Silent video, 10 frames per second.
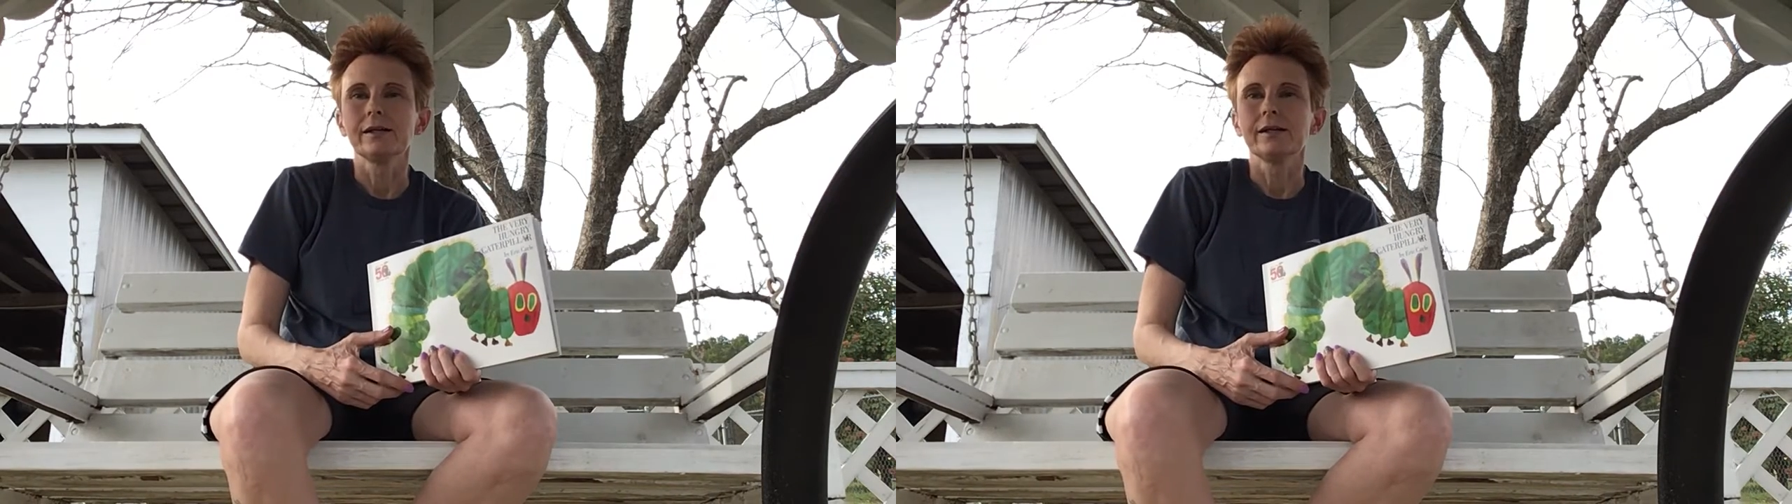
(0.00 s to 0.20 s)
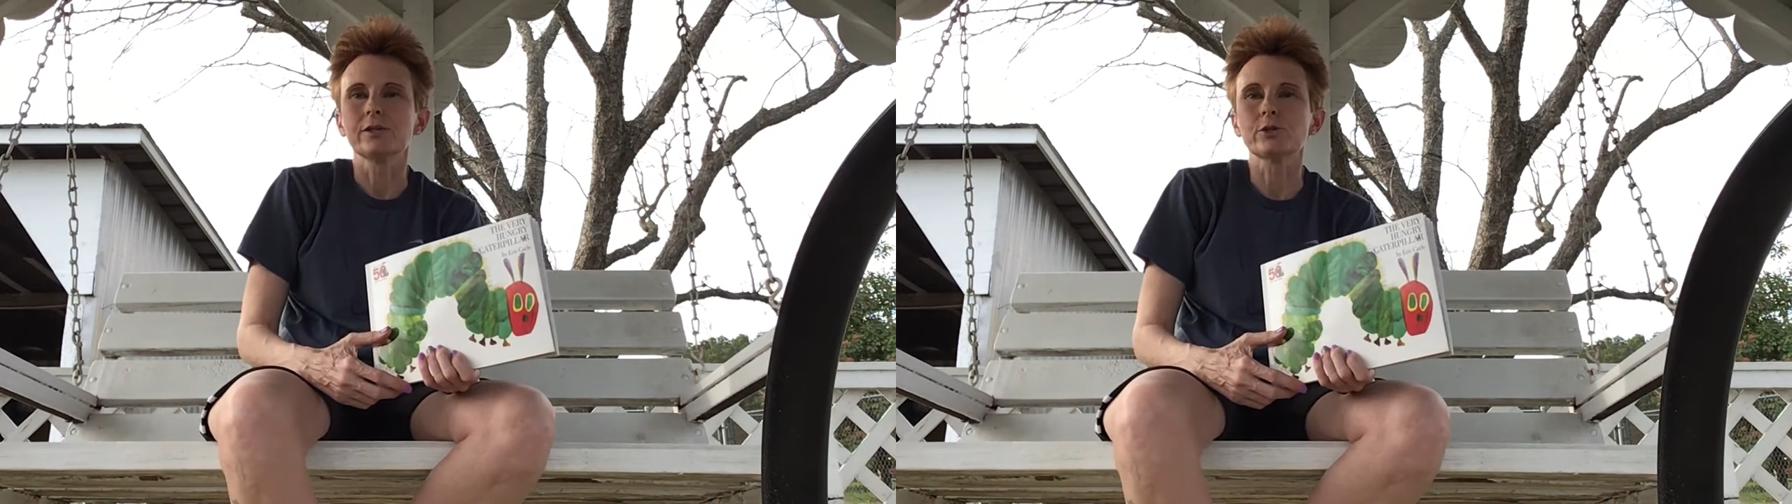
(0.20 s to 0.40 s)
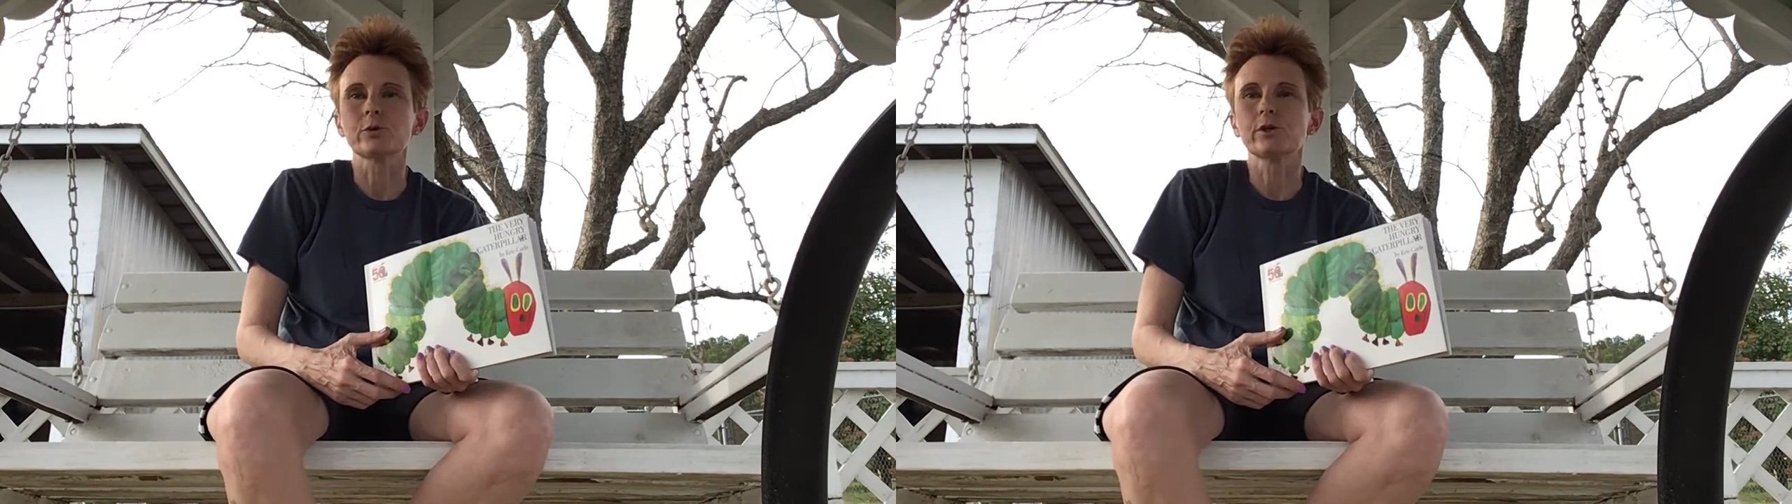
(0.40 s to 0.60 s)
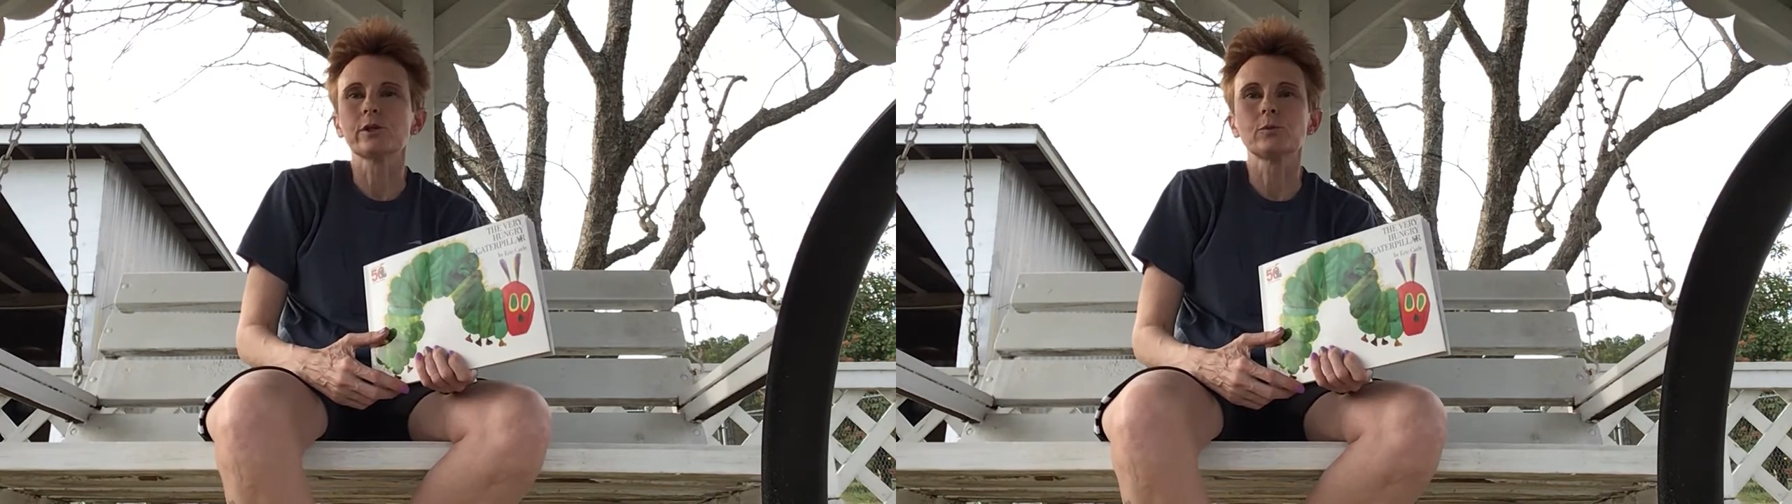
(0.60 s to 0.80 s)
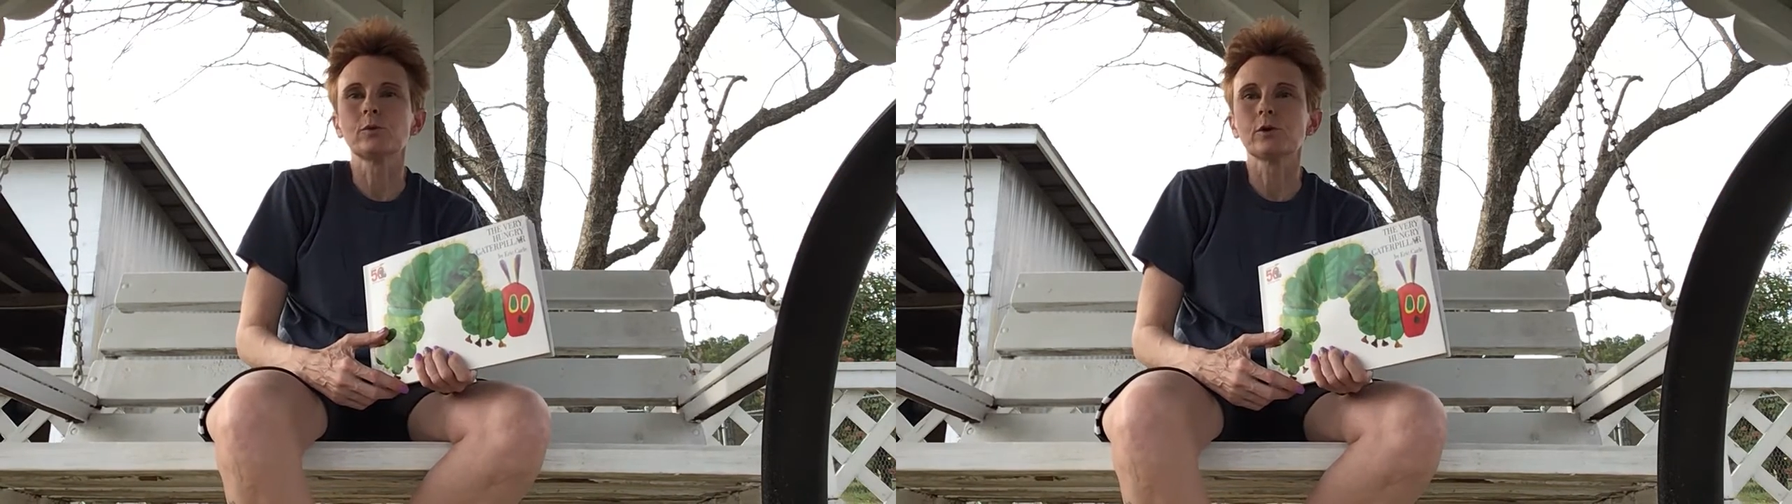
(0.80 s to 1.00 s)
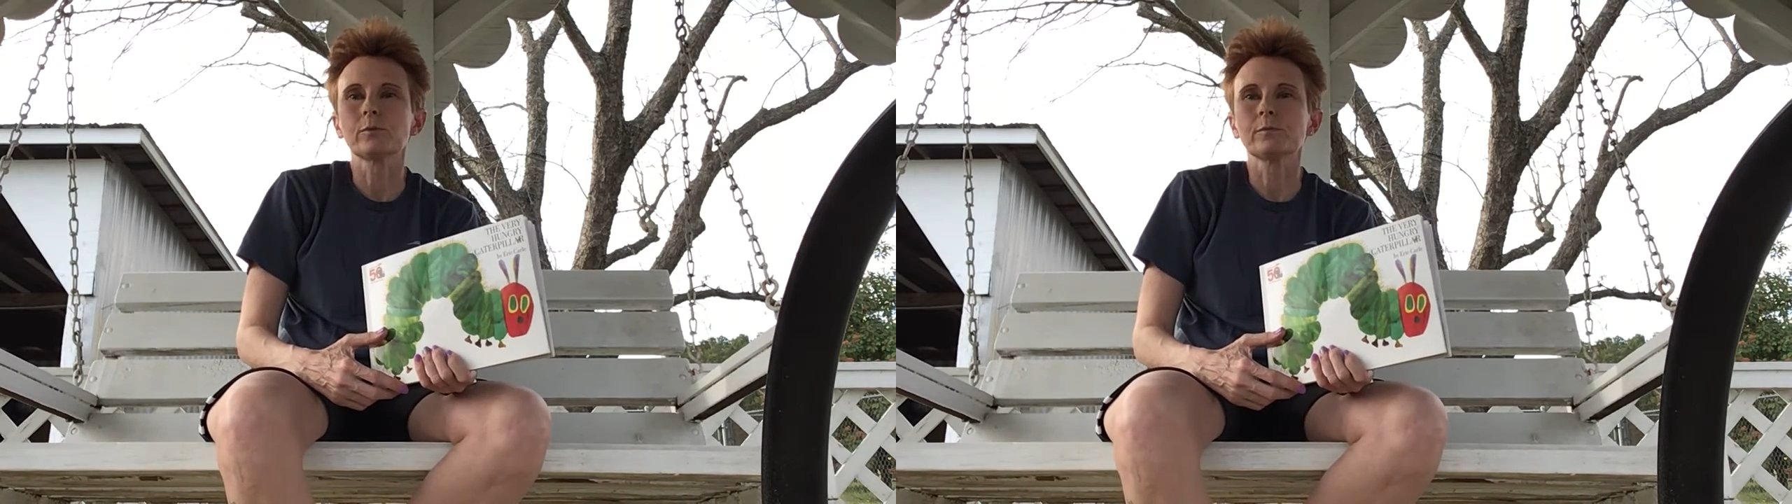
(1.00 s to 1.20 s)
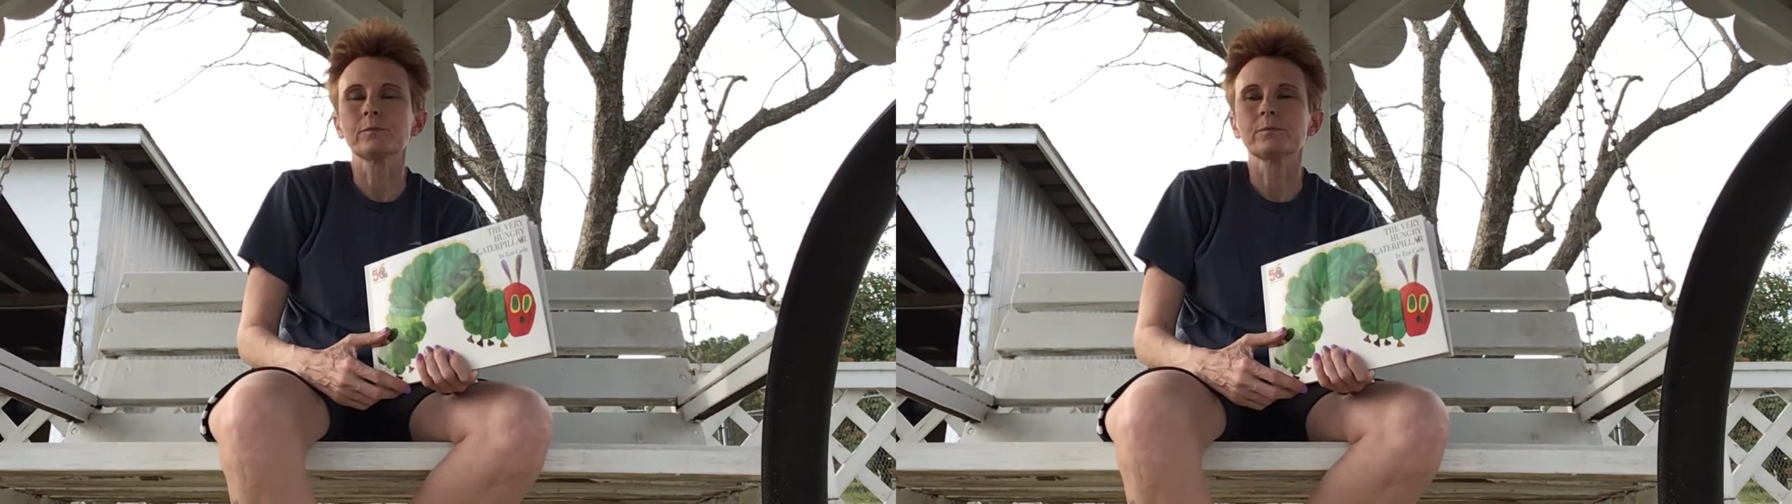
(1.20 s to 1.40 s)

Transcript: enjoying the warmer